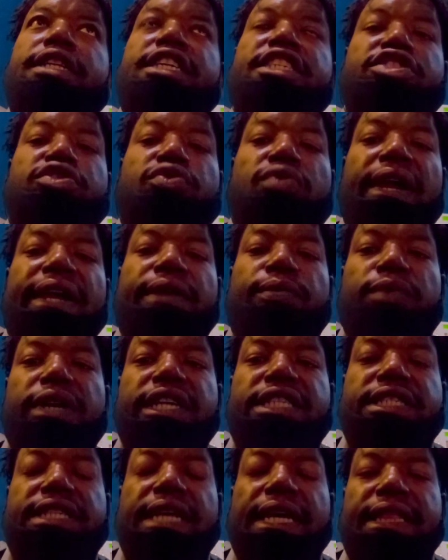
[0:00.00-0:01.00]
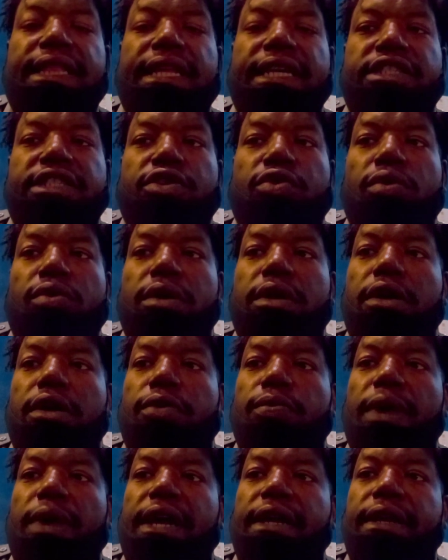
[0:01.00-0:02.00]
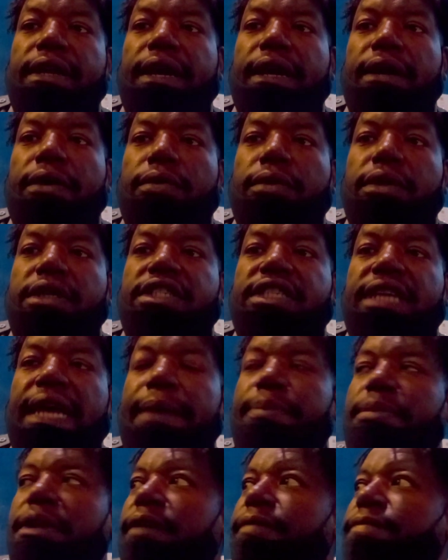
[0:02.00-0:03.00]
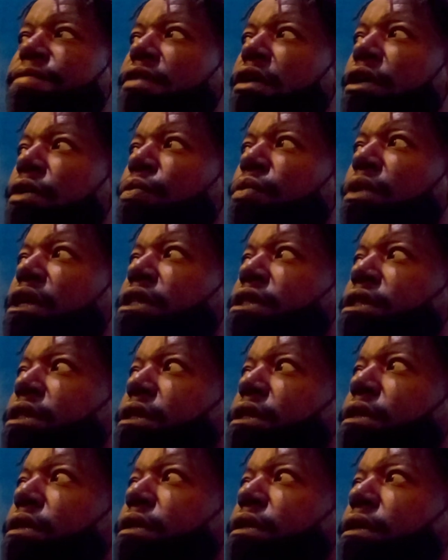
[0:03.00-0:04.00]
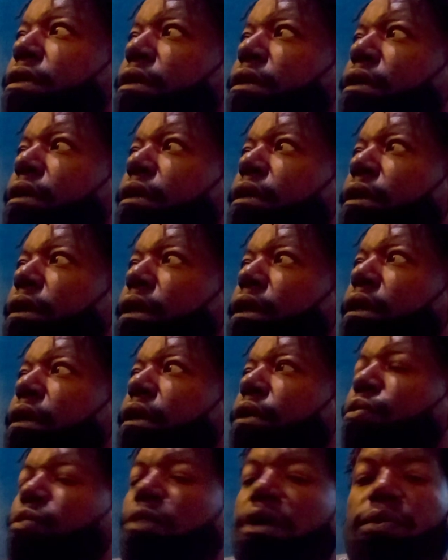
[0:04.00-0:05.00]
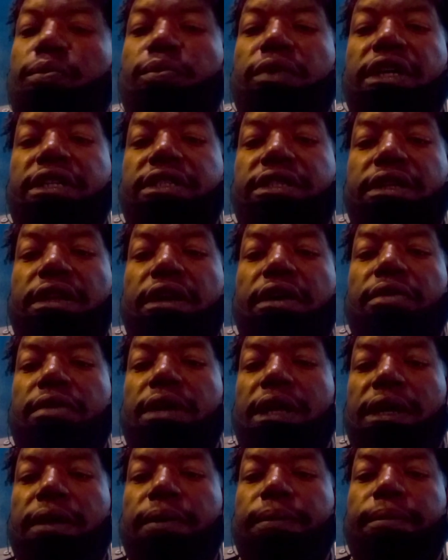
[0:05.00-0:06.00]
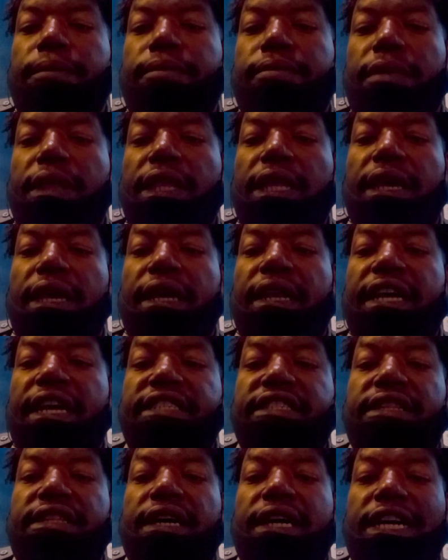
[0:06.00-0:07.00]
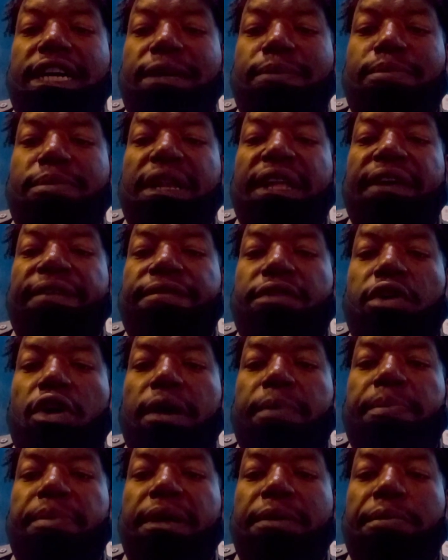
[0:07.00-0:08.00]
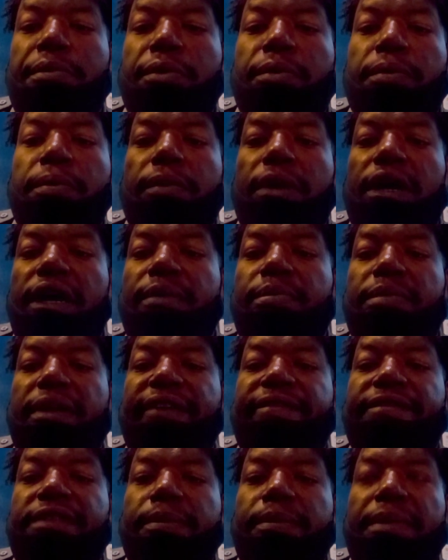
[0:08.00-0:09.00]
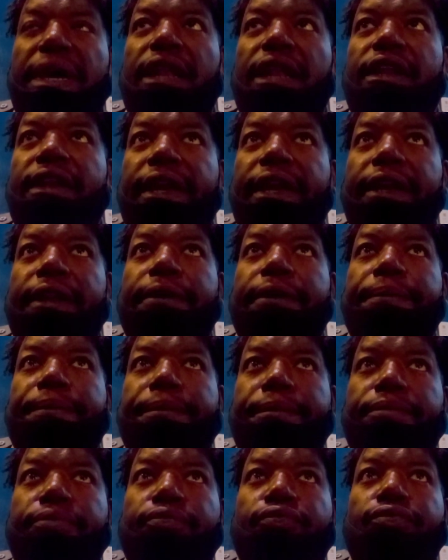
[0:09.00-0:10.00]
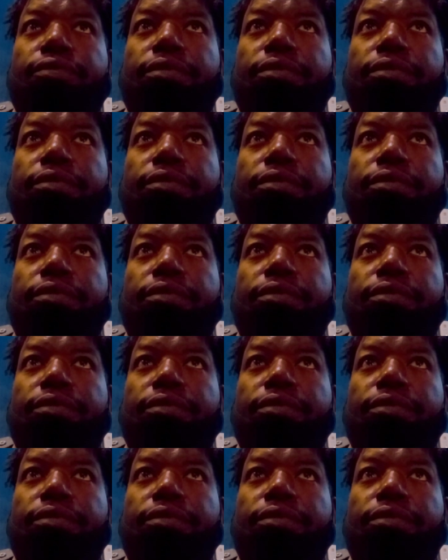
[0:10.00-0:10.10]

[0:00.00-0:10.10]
this great reset that's going on right now is happening for a reason, and one reason only, and that's to uplift our people, uplift the melanated.